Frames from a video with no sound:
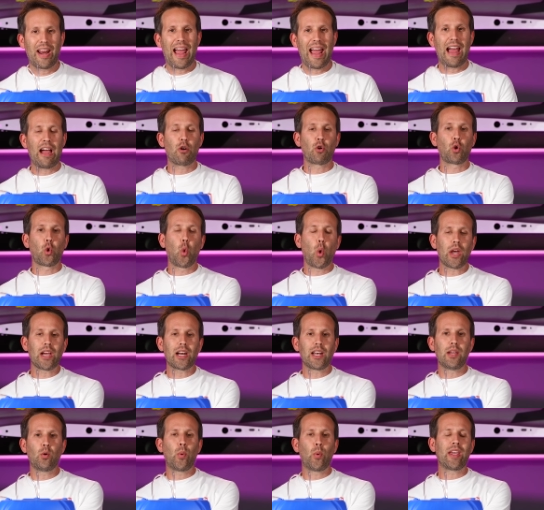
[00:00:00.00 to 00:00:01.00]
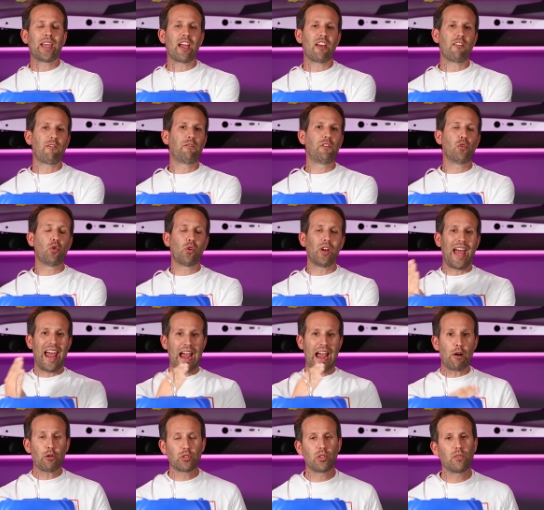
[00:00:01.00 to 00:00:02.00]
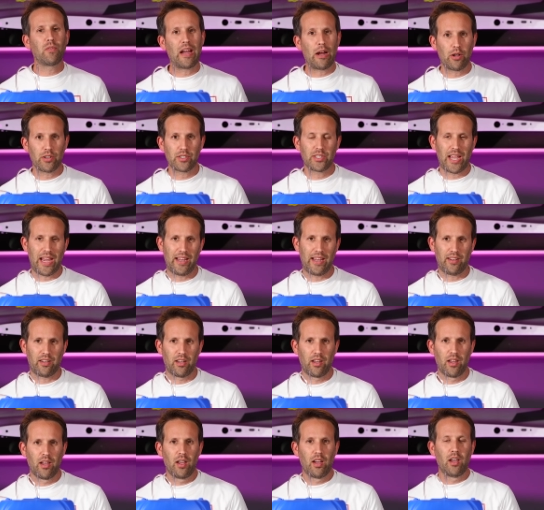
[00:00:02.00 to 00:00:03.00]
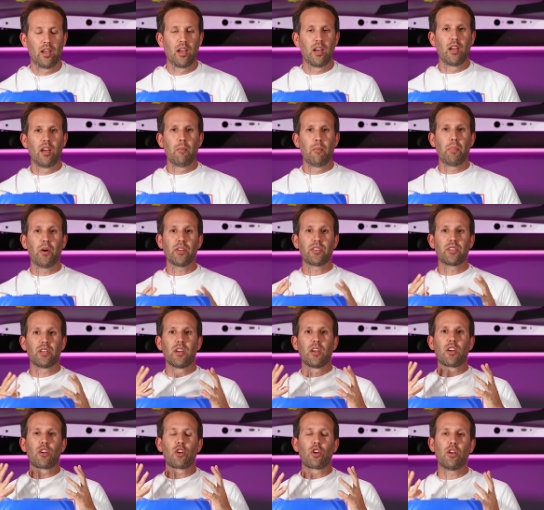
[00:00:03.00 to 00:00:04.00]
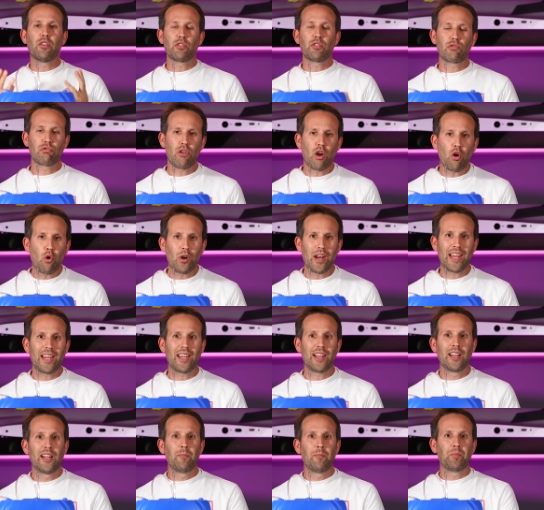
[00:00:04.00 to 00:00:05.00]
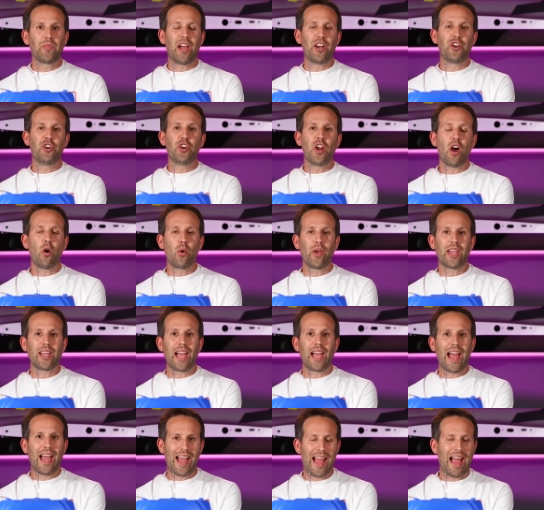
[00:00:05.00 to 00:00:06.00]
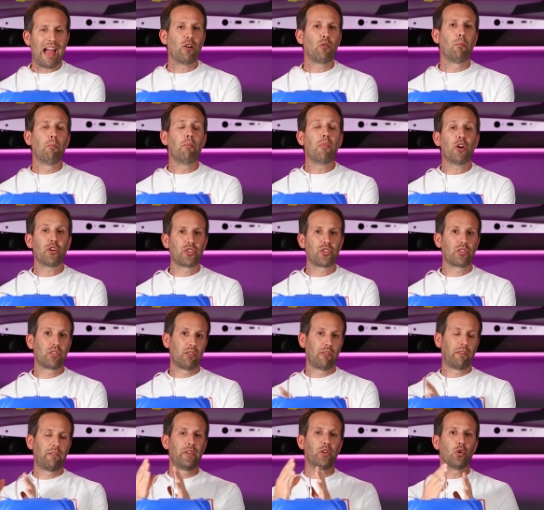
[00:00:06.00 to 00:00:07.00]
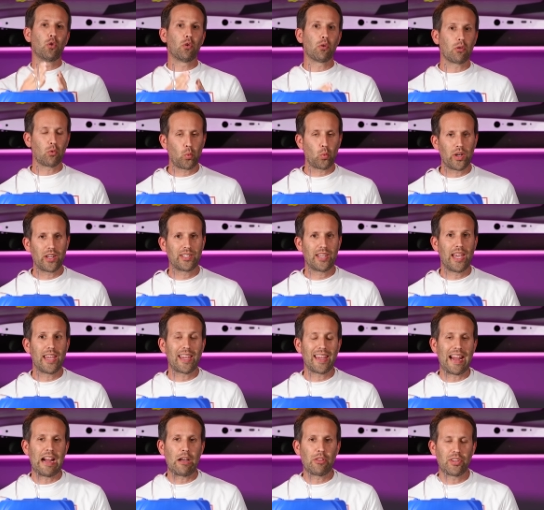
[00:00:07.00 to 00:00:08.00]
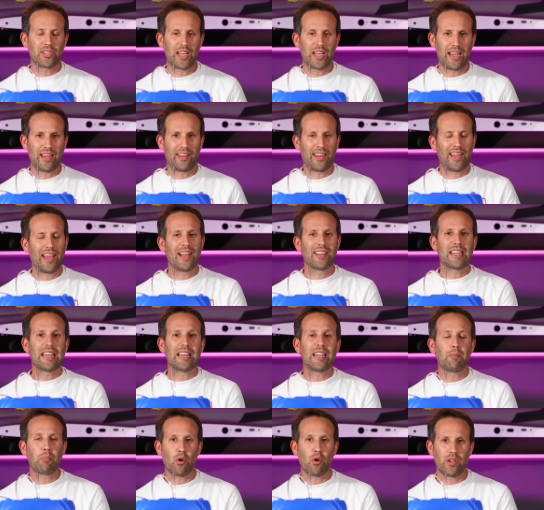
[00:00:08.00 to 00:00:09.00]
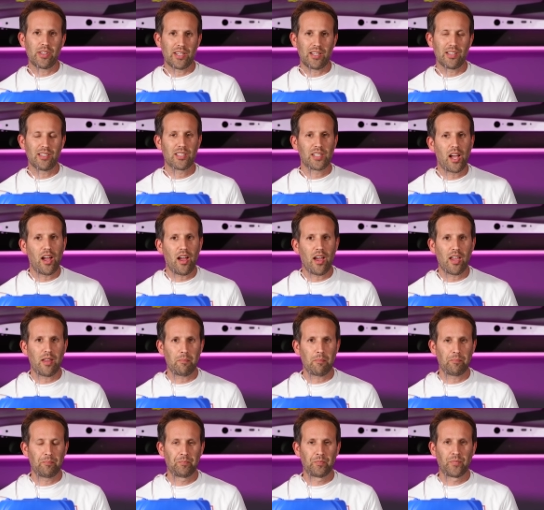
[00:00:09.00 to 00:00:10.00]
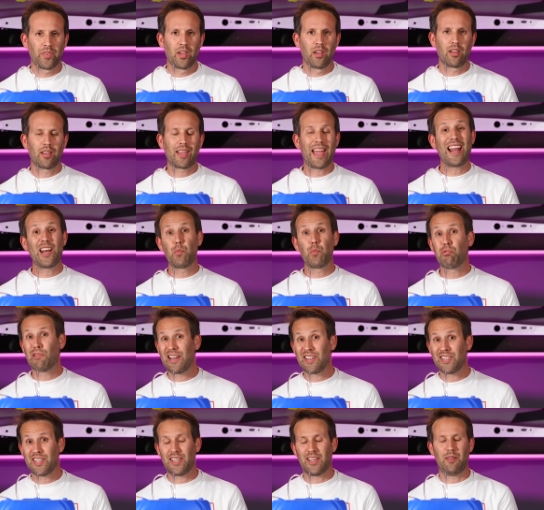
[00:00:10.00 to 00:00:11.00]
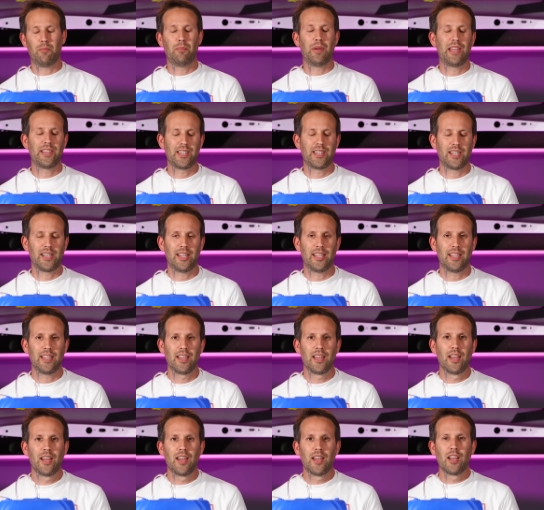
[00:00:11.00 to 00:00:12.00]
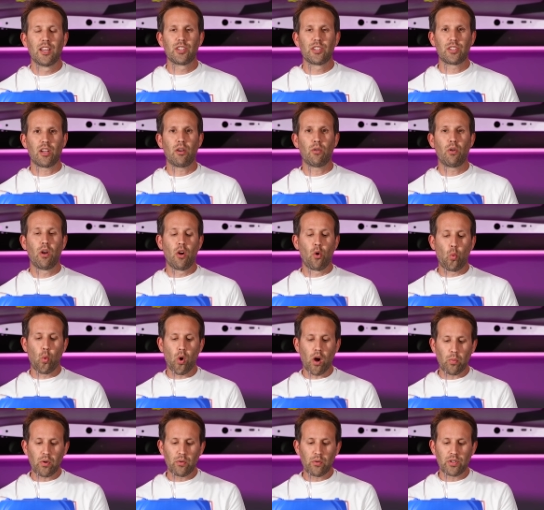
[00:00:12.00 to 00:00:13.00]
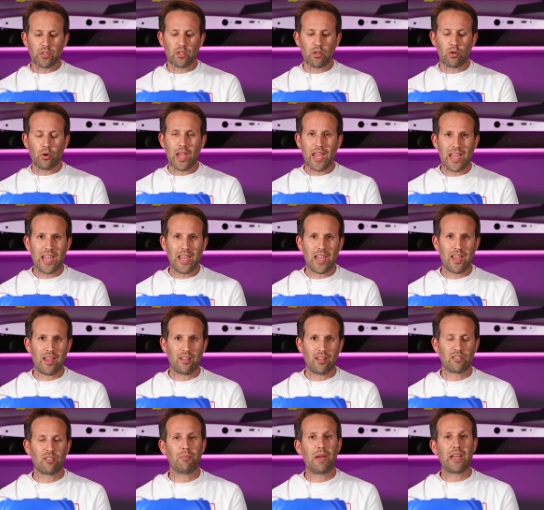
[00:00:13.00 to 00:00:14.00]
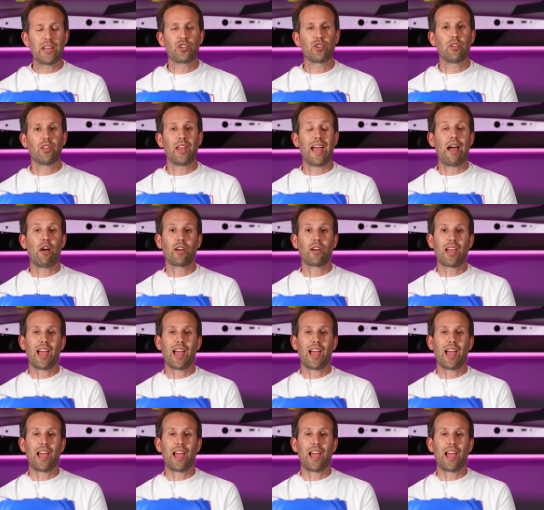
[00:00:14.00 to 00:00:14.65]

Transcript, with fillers: how quickly we get fuel out of our tank, but controlling and knowing how much fuel we are taking out of the tank at any point in time. Calibrating it basically. So what we would do here to make sure that our